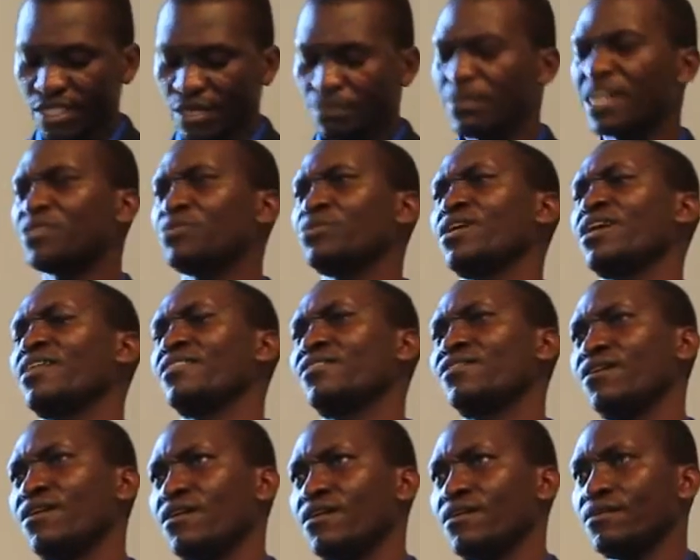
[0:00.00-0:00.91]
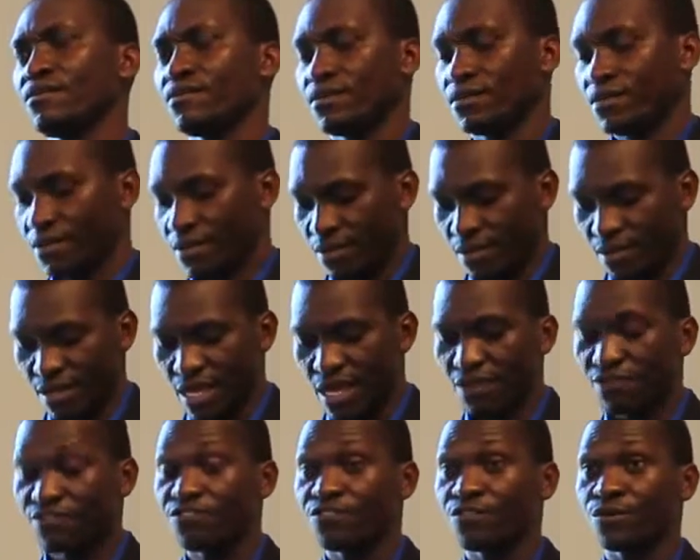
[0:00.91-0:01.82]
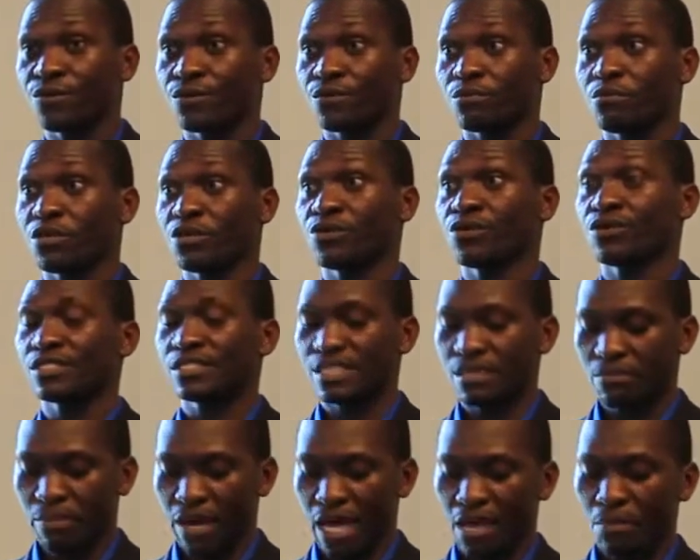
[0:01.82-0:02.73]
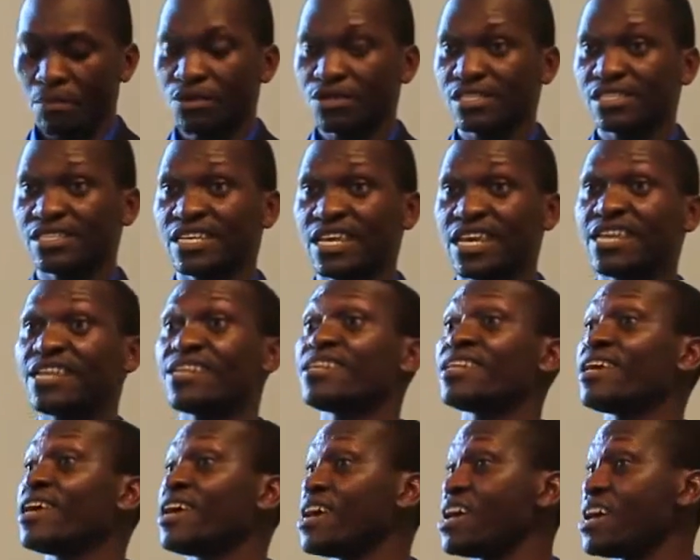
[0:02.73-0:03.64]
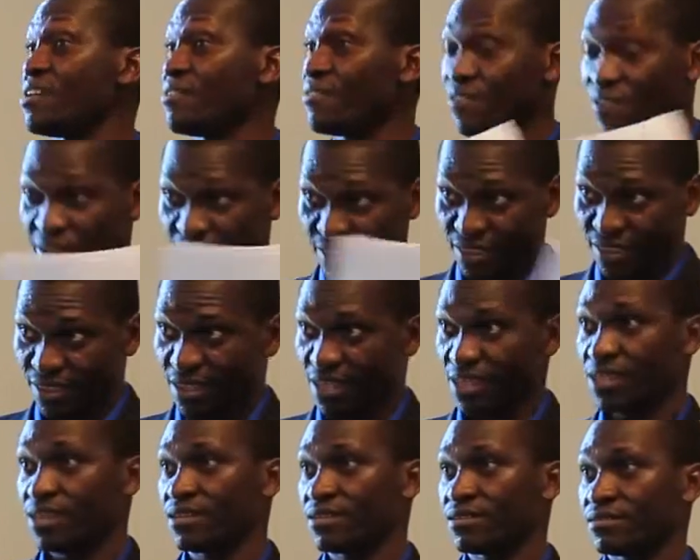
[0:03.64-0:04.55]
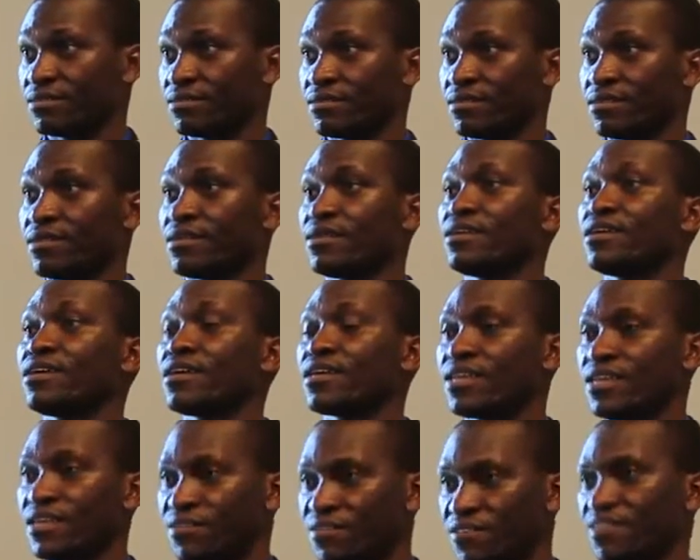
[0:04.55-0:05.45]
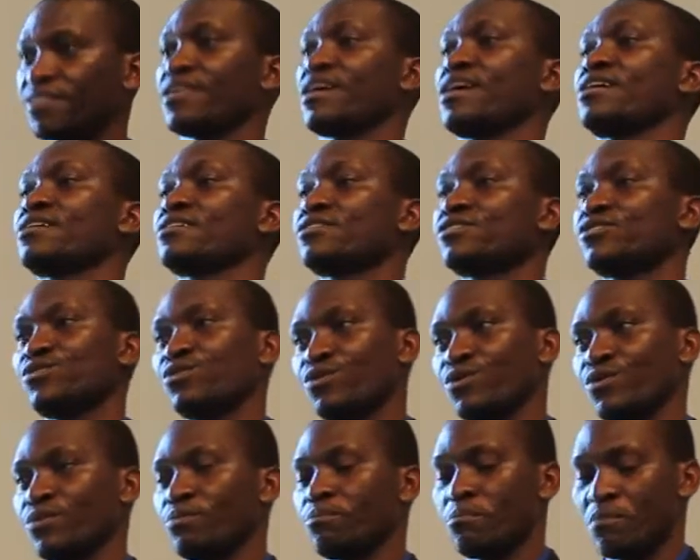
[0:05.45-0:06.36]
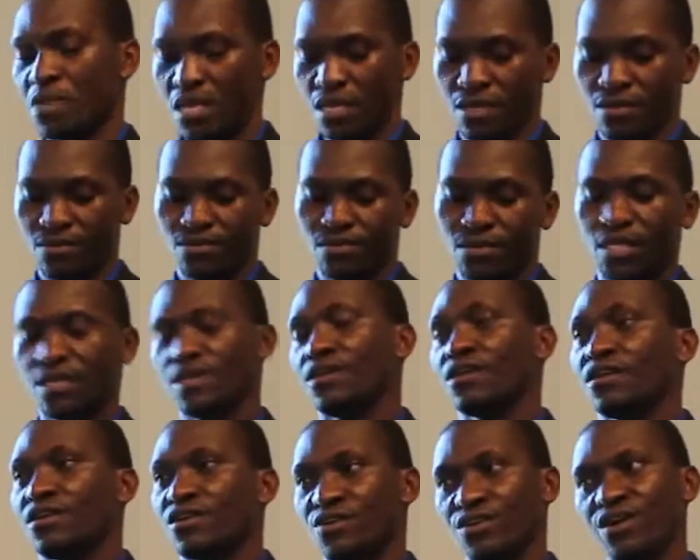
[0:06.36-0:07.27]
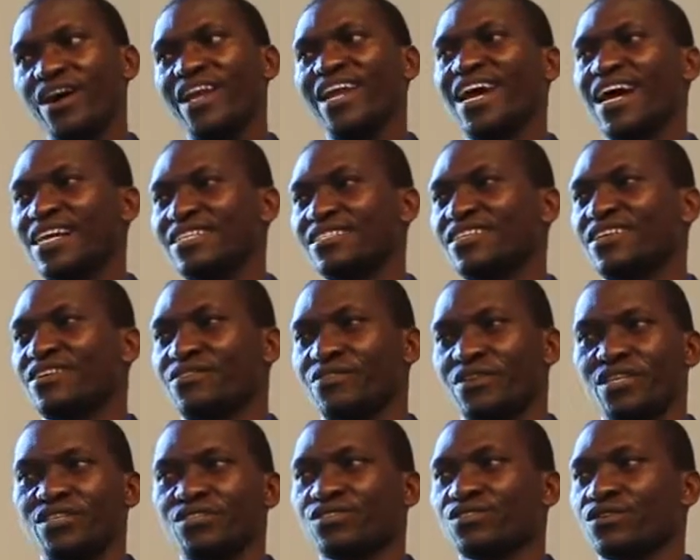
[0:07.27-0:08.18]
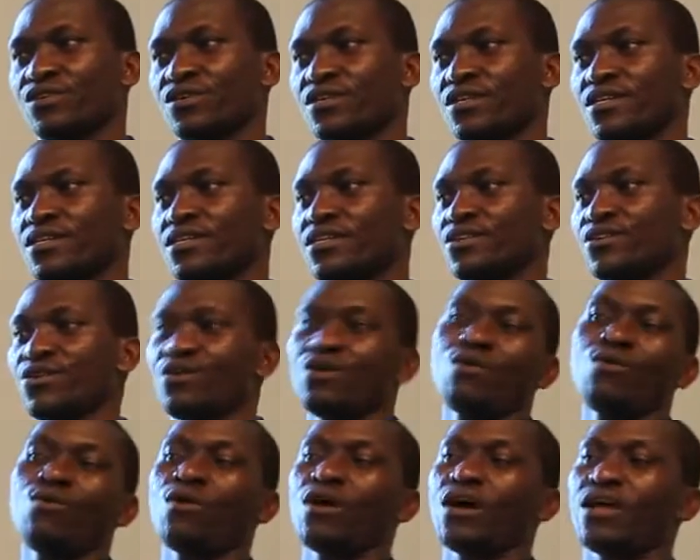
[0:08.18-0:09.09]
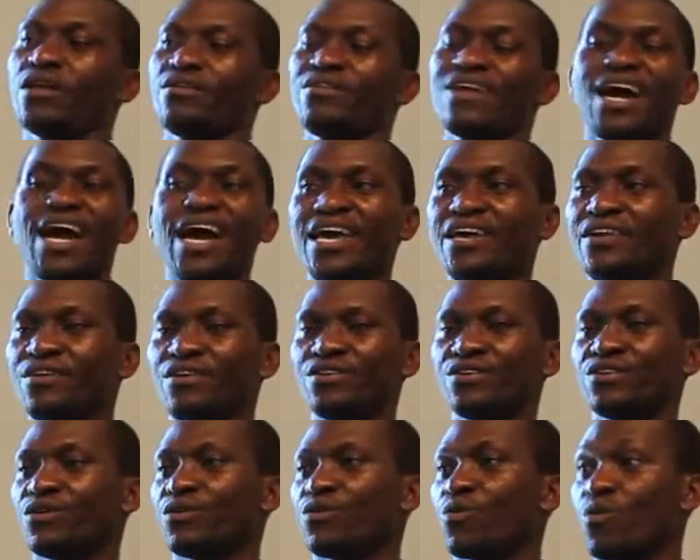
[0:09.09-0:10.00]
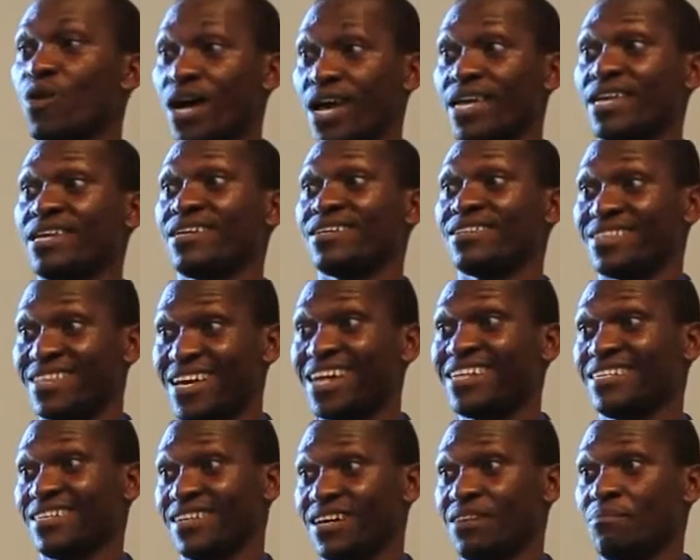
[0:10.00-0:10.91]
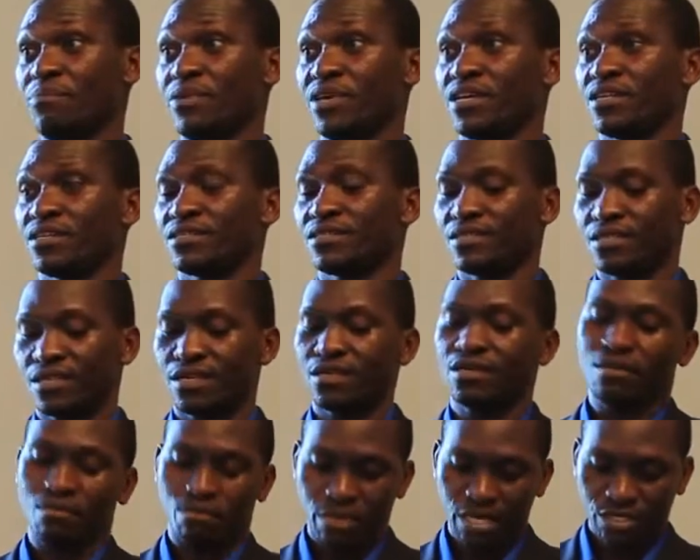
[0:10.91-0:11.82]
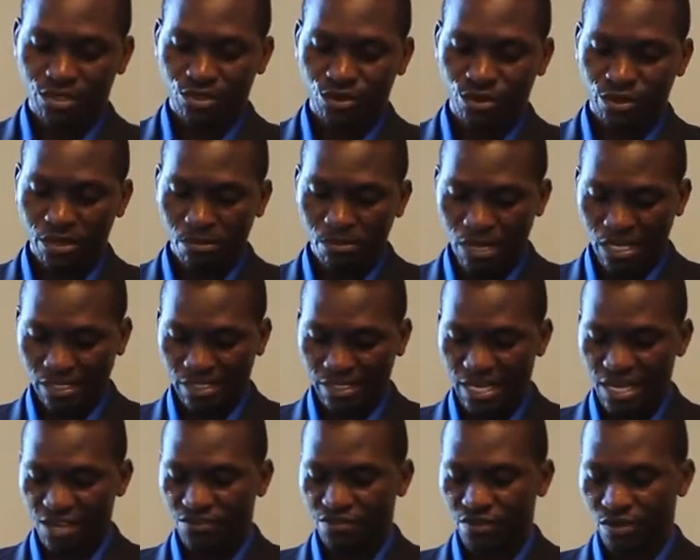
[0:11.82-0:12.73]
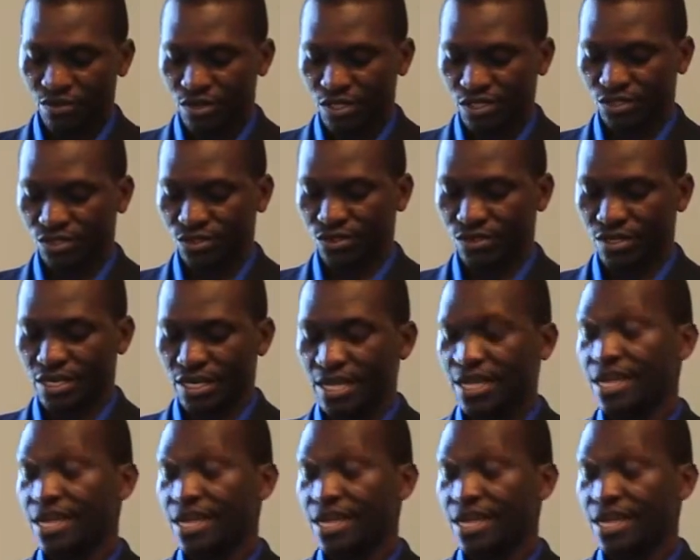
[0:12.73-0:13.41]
But we are thankful because the Bible says in everything, give thanks to me. God has a reason. I don't know why that happened, but God must have a reason.